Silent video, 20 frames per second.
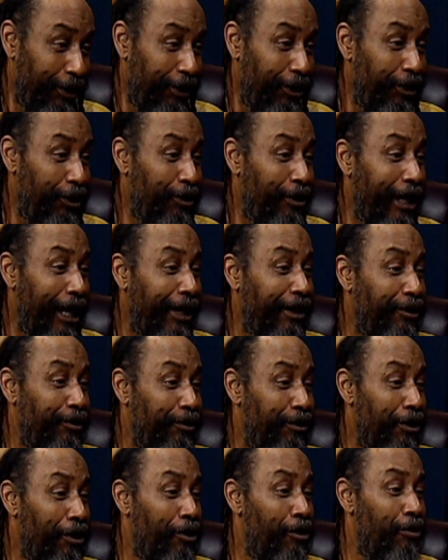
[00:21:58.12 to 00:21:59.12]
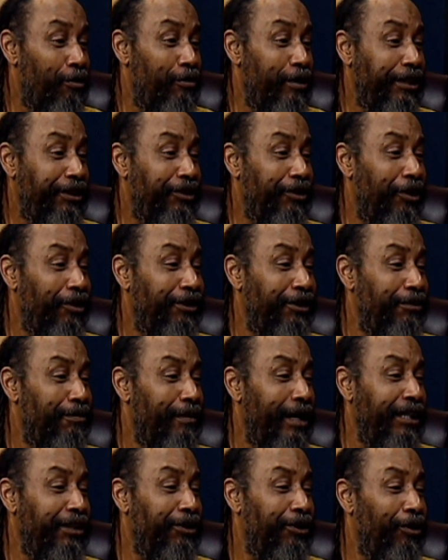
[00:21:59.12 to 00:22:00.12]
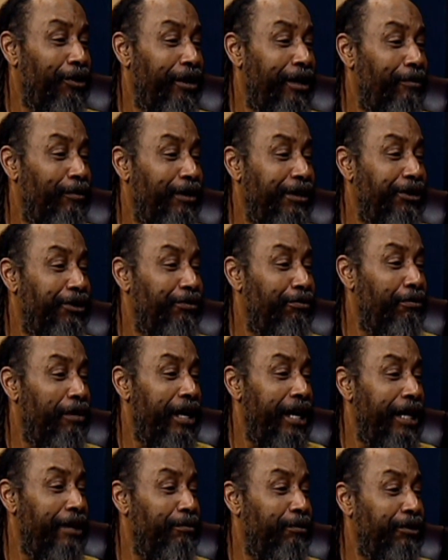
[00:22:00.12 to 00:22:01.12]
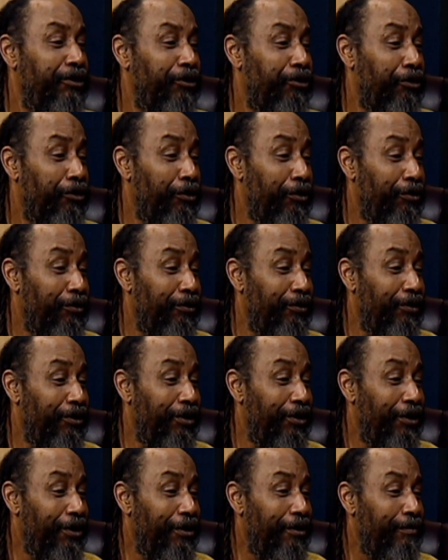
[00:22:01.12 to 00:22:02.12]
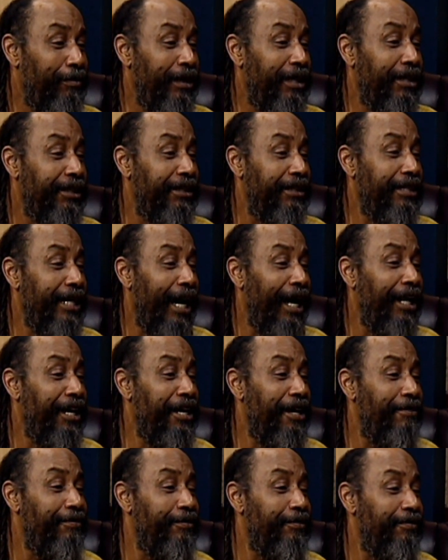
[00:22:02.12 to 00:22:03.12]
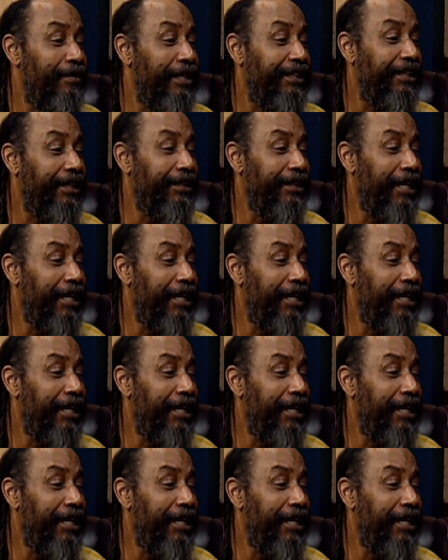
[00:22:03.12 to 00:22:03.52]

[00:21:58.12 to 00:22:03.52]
you got to do your own research to make sure that what you read was true. Because not enough of us are